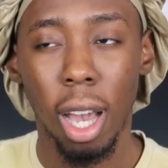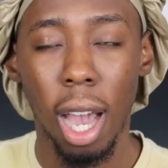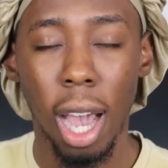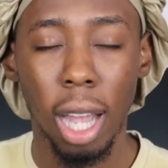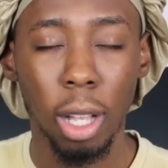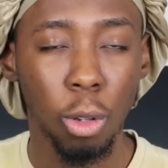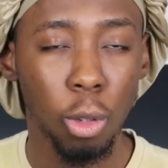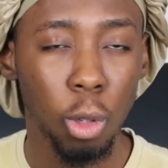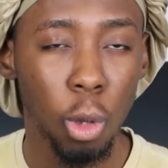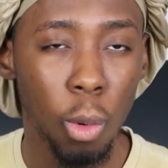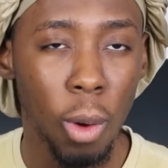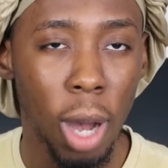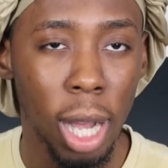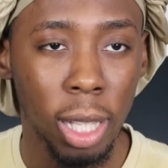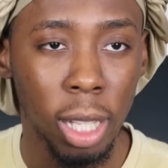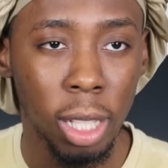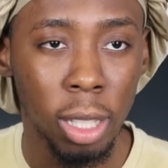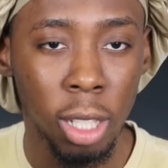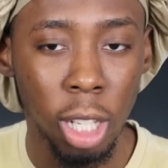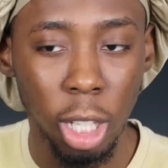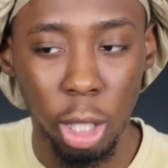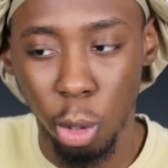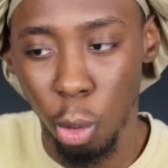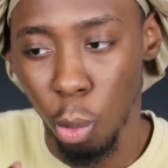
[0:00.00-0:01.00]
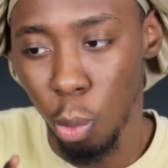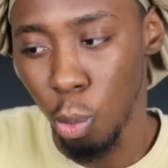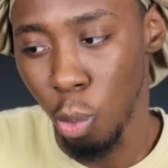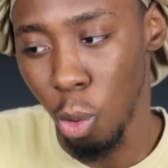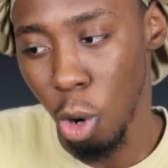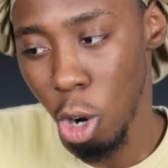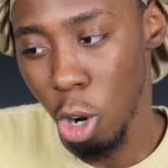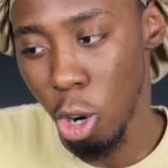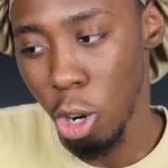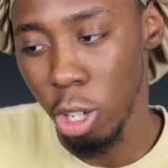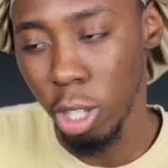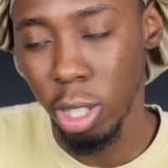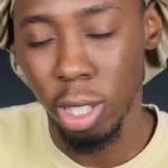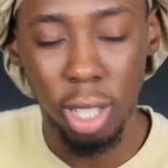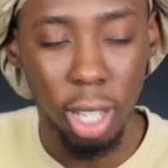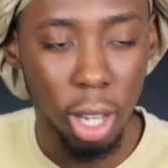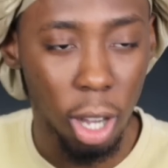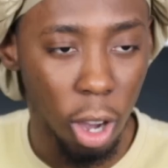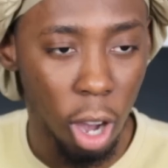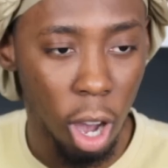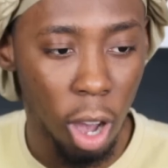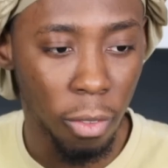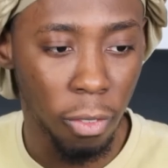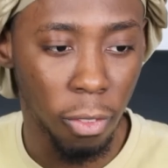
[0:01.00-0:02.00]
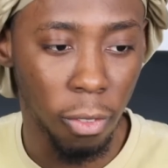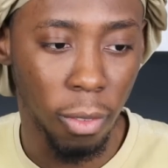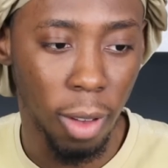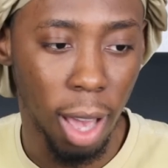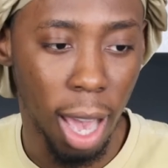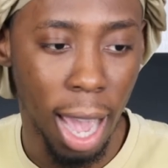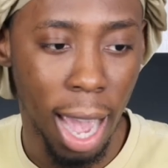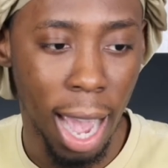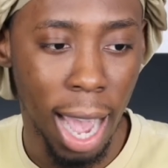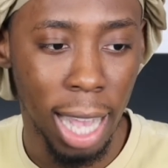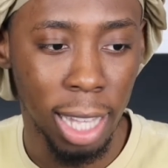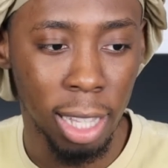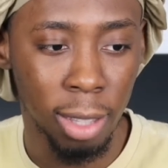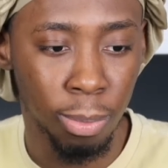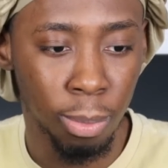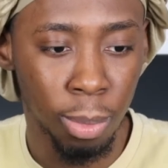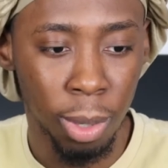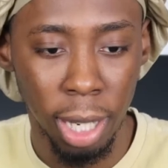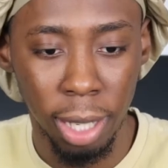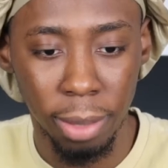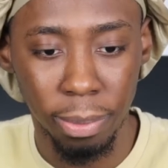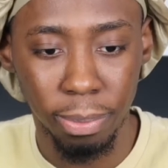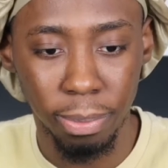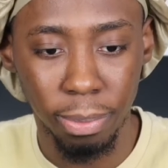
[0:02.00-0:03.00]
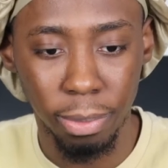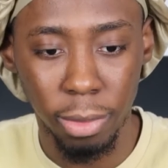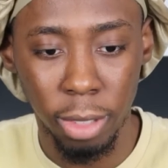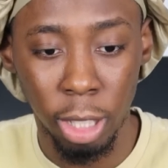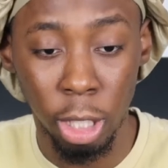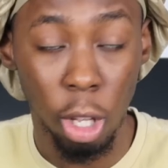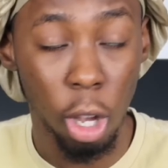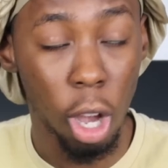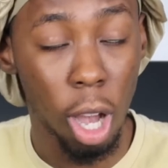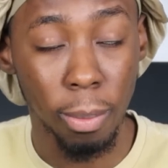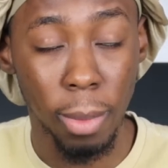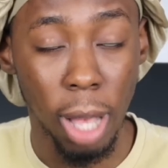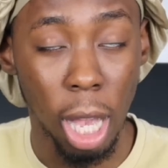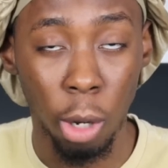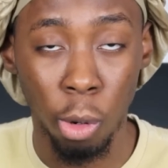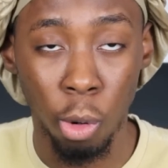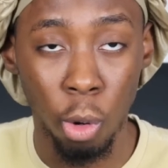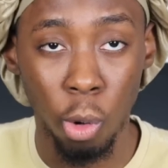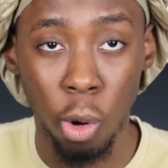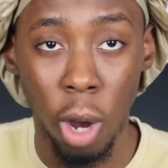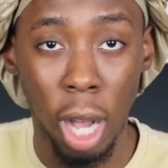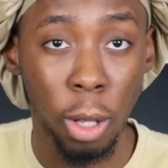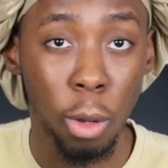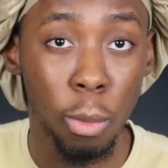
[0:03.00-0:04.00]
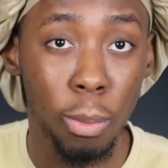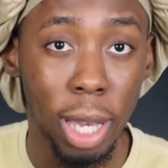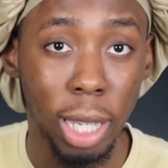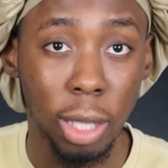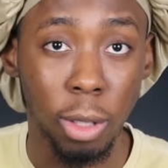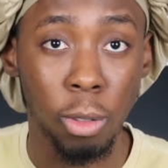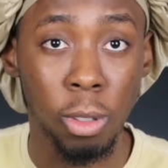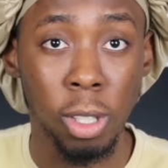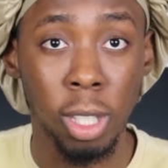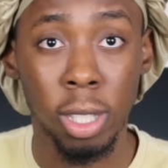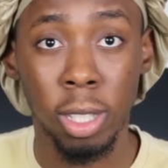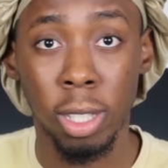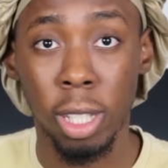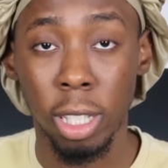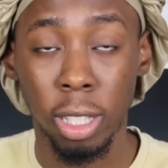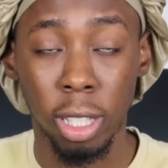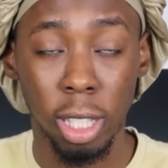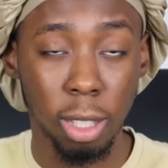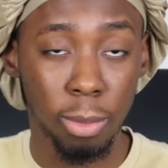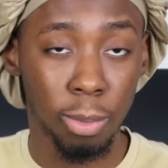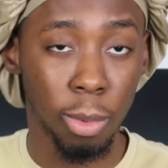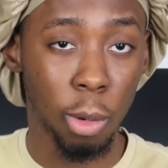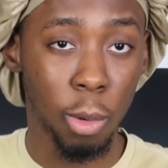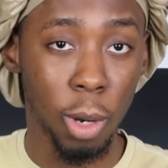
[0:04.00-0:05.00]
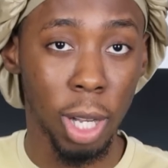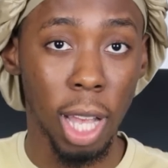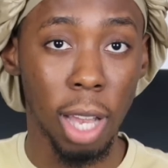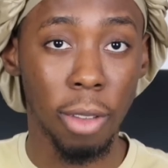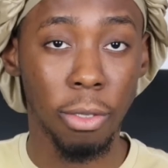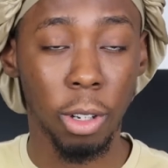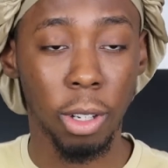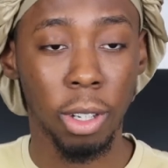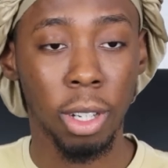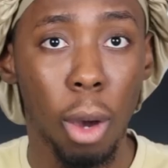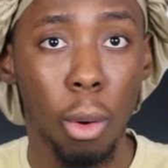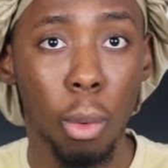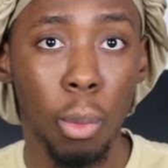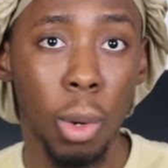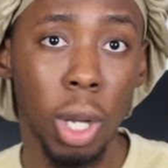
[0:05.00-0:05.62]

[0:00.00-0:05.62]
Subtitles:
I don't know why they took the words off of ads, but you know, I'm not Google. I don't make those decisions, but whatever.